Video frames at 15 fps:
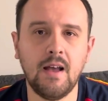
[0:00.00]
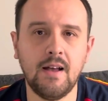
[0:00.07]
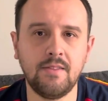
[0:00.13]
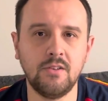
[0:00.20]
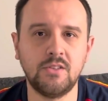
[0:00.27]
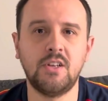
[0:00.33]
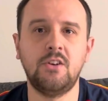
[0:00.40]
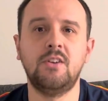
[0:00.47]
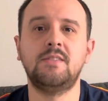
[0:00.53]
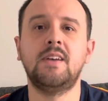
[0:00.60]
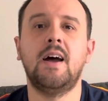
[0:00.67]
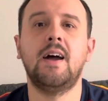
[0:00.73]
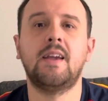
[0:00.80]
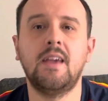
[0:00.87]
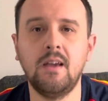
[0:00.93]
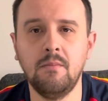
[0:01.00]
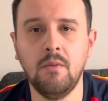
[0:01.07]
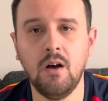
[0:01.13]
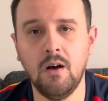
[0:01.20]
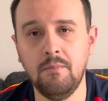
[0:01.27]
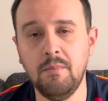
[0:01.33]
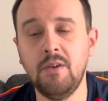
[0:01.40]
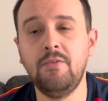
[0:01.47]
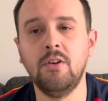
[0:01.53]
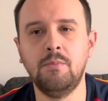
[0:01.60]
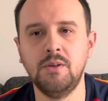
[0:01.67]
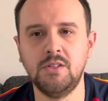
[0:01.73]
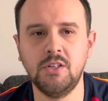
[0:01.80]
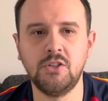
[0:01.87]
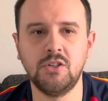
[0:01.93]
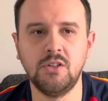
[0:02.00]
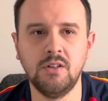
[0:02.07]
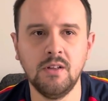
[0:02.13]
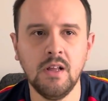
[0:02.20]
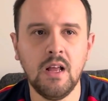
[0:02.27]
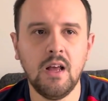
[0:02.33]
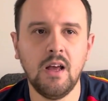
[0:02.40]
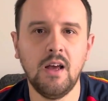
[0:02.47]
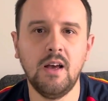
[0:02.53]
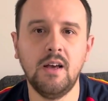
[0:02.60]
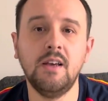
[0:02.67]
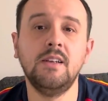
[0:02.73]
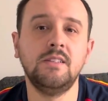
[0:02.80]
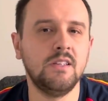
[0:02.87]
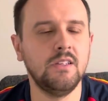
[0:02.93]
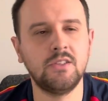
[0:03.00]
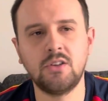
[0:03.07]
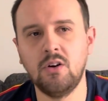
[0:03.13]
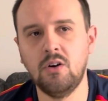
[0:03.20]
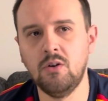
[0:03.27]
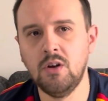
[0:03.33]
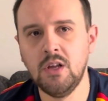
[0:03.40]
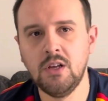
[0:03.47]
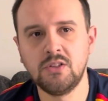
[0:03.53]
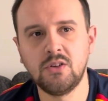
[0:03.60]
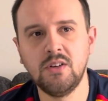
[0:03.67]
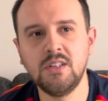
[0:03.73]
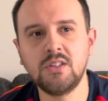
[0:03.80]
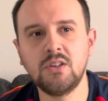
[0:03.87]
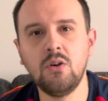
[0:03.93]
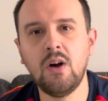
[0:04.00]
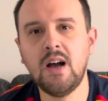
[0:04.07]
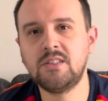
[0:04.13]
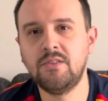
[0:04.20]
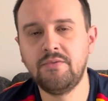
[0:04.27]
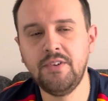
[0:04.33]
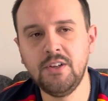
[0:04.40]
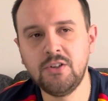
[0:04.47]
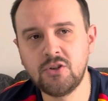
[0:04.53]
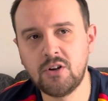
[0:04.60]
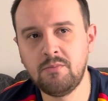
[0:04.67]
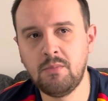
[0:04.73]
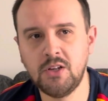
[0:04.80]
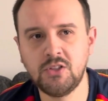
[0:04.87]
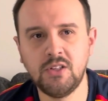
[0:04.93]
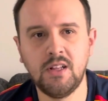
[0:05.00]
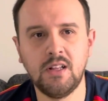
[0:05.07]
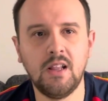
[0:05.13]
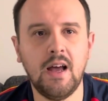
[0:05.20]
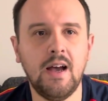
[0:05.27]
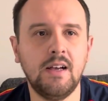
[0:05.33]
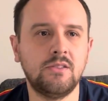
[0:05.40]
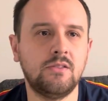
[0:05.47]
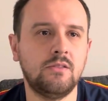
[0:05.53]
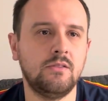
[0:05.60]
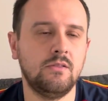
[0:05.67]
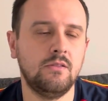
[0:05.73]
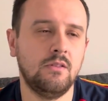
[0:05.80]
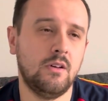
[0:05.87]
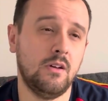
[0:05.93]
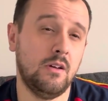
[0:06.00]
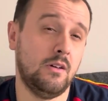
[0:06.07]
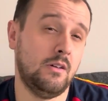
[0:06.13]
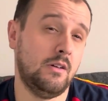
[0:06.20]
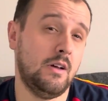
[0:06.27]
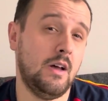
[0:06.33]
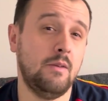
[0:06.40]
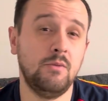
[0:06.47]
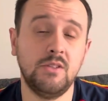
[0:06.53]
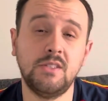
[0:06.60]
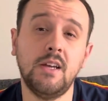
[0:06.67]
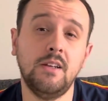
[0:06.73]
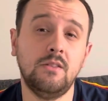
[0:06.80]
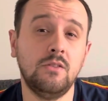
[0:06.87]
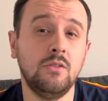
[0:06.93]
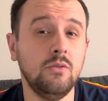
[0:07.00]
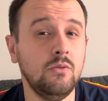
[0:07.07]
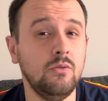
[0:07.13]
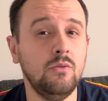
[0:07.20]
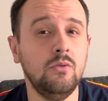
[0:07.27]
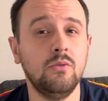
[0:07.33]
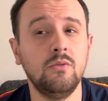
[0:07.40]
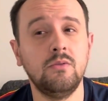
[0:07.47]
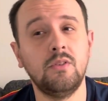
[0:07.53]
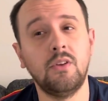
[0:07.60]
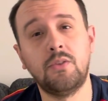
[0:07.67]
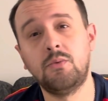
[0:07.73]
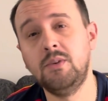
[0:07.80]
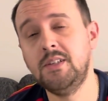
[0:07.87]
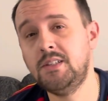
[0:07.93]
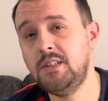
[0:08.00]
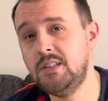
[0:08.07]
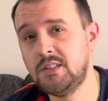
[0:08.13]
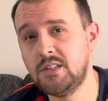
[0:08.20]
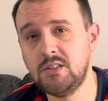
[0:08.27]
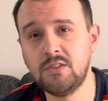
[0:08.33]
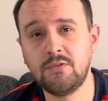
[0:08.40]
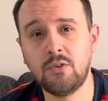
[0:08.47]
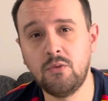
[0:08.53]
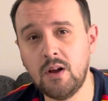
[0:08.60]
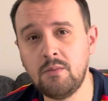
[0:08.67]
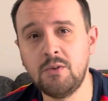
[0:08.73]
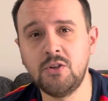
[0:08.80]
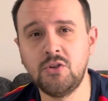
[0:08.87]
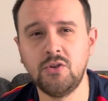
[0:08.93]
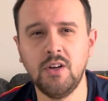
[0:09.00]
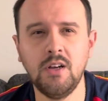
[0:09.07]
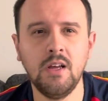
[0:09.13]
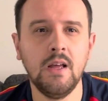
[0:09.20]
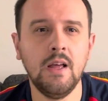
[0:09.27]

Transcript: center attacking midfield position, is Isco. So Isco hasn't featured much in the last, I would say, 2 to 3 seasons for Real Madrid.